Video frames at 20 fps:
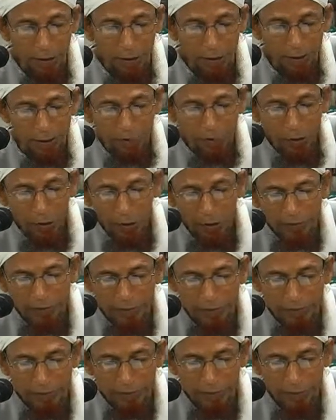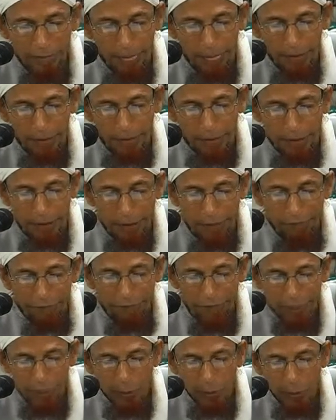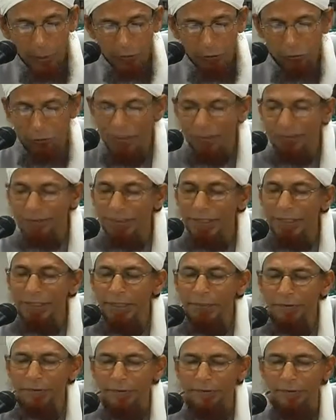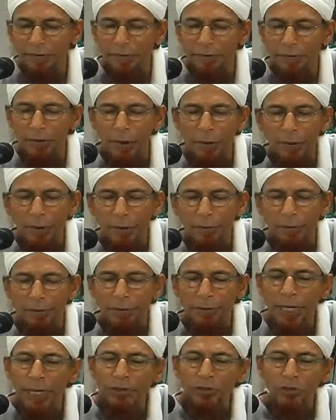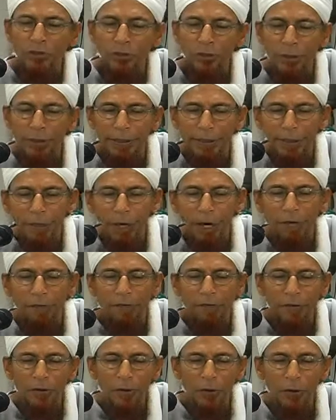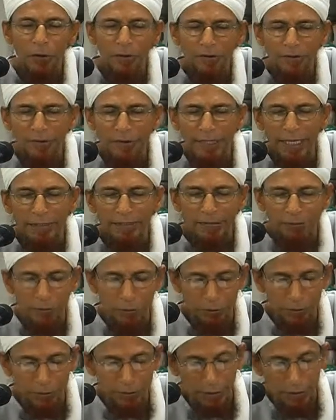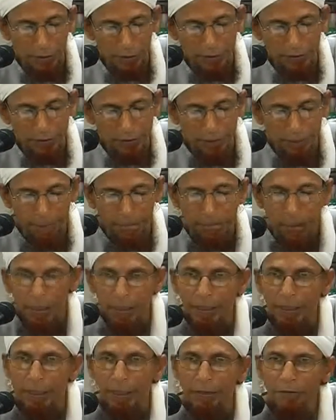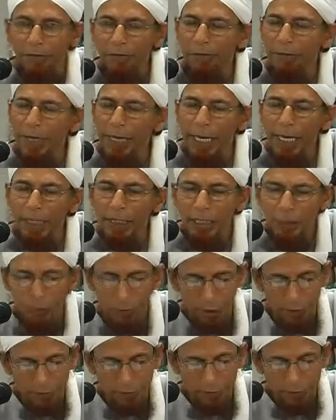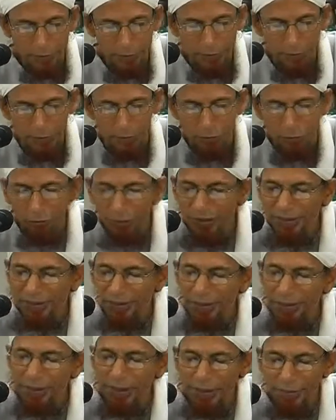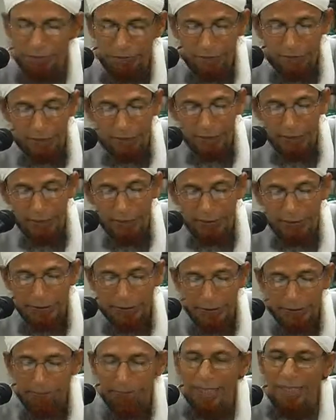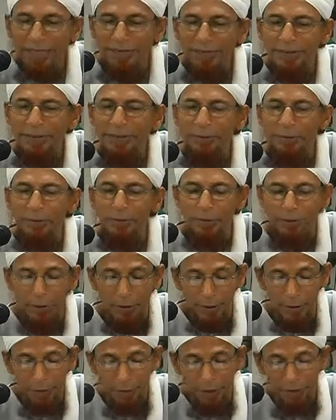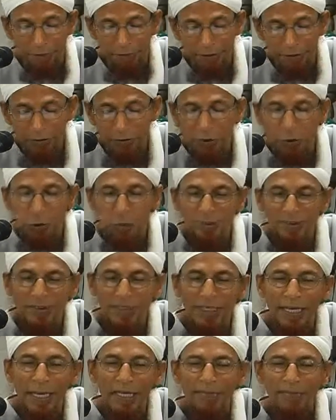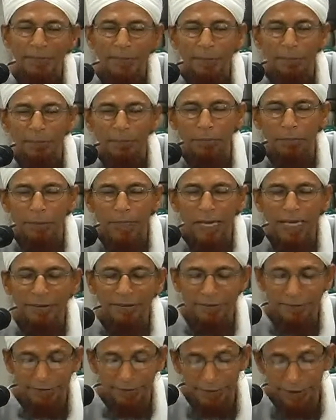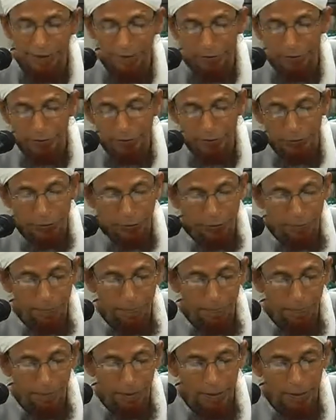Of course, if anyone receives naturally, of course, there is no doubt, if anyone receives the blessing of enthusiasm and zeal too,